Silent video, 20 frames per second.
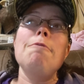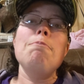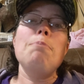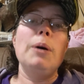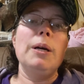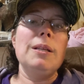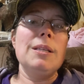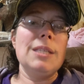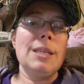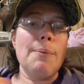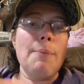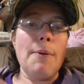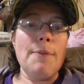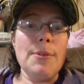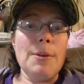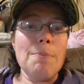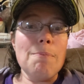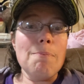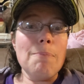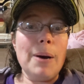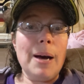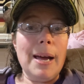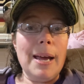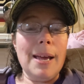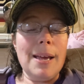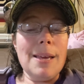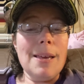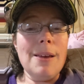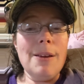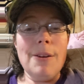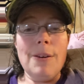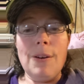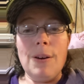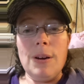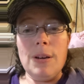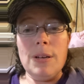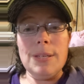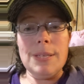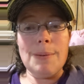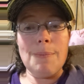but some of them by a
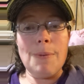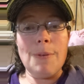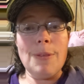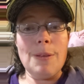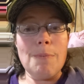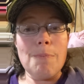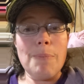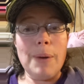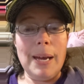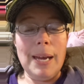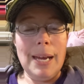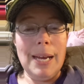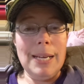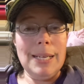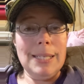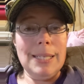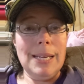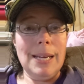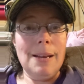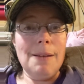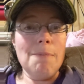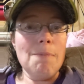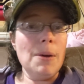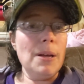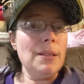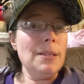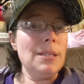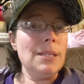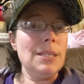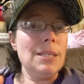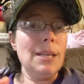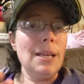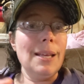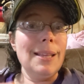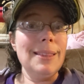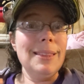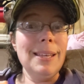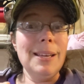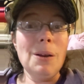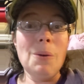year, some of them by 18 months,
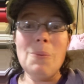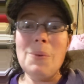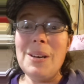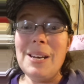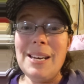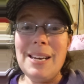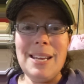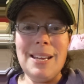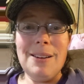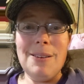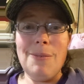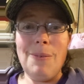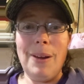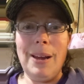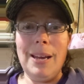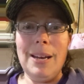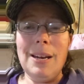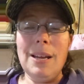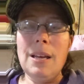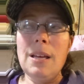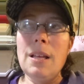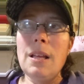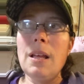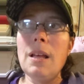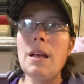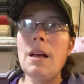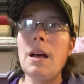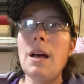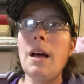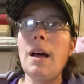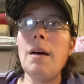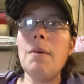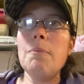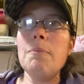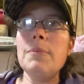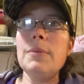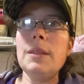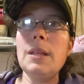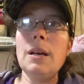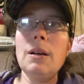they don't need grain.
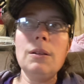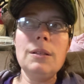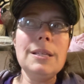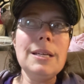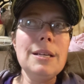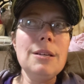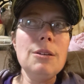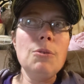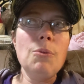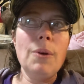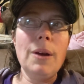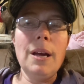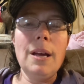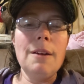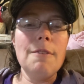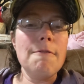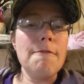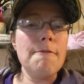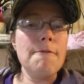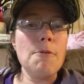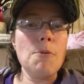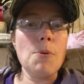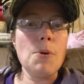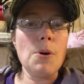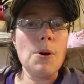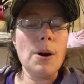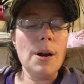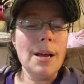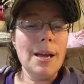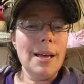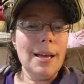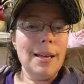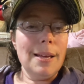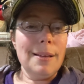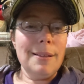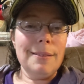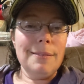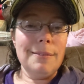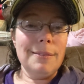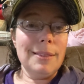They'll need grain for
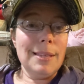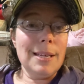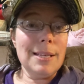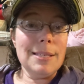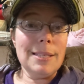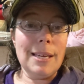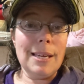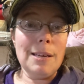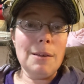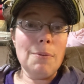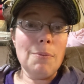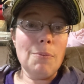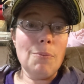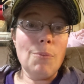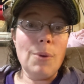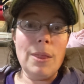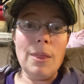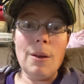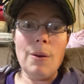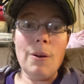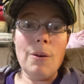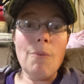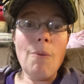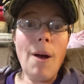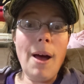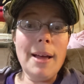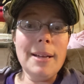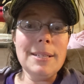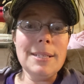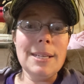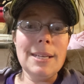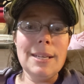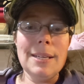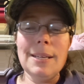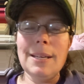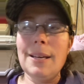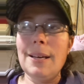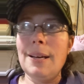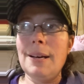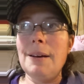things like when they're in rut,
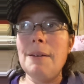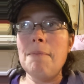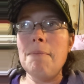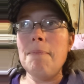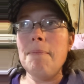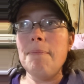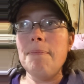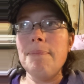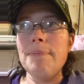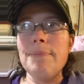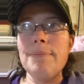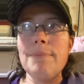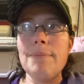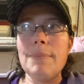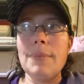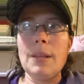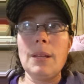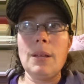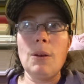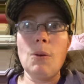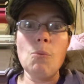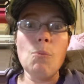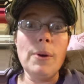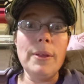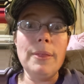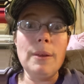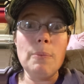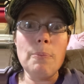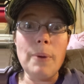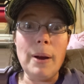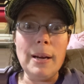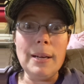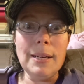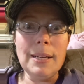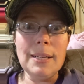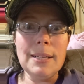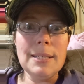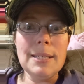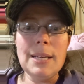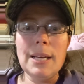when they're
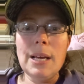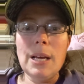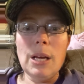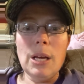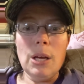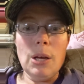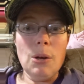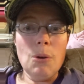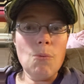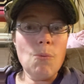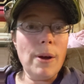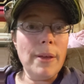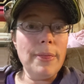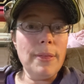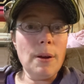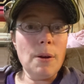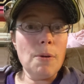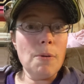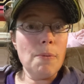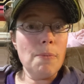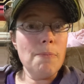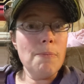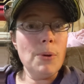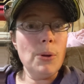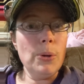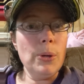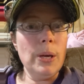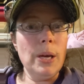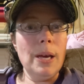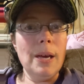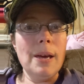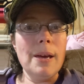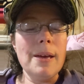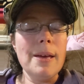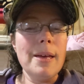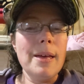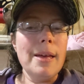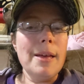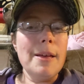pregnant, when they're milking,